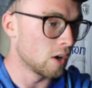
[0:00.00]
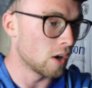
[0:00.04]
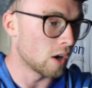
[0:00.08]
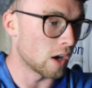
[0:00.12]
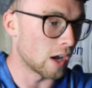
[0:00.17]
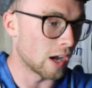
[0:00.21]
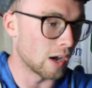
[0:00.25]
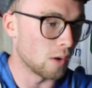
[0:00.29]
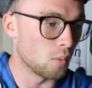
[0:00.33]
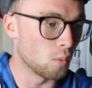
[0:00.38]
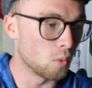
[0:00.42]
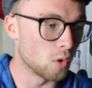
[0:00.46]

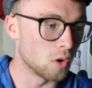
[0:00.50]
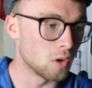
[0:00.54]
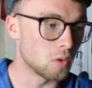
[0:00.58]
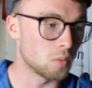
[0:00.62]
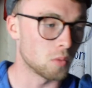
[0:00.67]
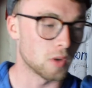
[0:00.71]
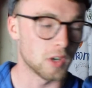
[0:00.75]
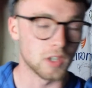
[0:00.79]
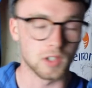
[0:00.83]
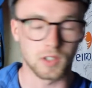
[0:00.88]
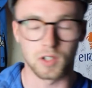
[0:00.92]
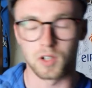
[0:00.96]
one
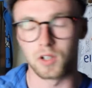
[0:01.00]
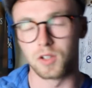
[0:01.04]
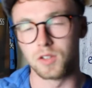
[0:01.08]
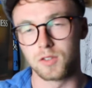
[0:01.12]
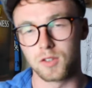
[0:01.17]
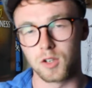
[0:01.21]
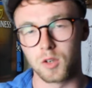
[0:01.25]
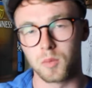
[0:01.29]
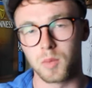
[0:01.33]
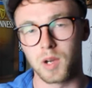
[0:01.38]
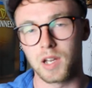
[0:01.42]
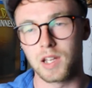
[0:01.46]
where he turned
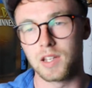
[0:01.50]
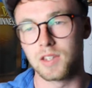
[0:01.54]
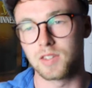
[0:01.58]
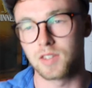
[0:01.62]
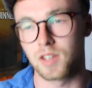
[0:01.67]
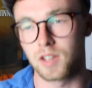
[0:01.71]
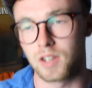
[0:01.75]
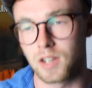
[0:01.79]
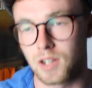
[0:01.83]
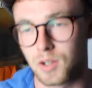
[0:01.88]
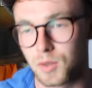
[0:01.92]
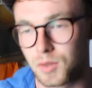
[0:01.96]
Zuma
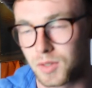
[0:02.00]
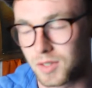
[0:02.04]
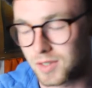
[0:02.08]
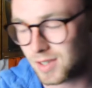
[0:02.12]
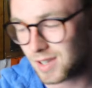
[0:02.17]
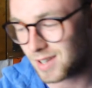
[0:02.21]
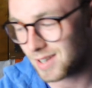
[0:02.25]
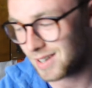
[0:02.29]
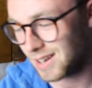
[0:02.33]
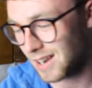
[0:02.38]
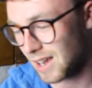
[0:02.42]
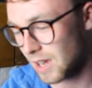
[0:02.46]
inside out in the
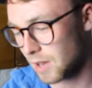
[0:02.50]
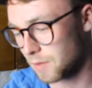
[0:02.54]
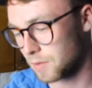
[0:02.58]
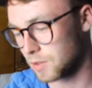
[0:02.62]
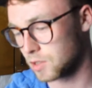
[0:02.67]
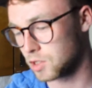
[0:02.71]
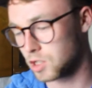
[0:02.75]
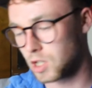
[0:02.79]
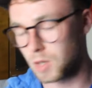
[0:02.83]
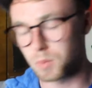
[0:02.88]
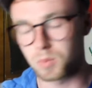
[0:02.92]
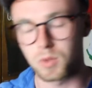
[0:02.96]
second half
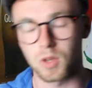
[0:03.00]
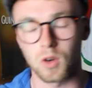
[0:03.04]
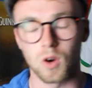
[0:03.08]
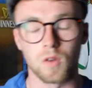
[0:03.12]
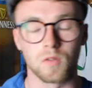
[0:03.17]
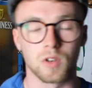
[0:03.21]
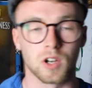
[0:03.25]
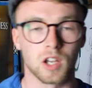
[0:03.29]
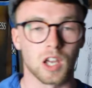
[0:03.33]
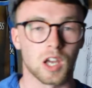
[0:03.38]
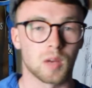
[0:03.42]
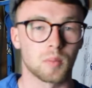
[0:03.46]
and chipped it
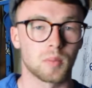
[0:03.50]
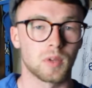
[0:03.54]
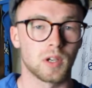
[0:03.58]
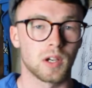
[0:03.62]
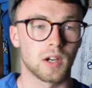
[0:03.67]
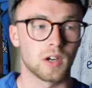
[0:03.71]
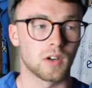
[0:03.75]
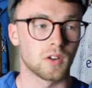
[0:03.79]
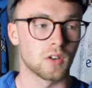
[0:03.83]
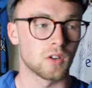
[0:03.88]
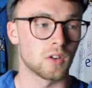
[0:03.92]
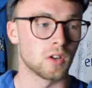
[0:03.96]
over
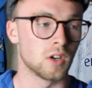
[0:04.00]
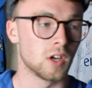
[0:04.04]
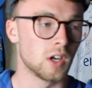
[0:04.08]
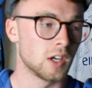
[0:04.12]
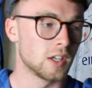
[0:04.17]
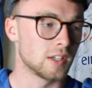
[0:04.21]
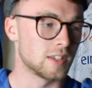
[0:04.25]
Caballero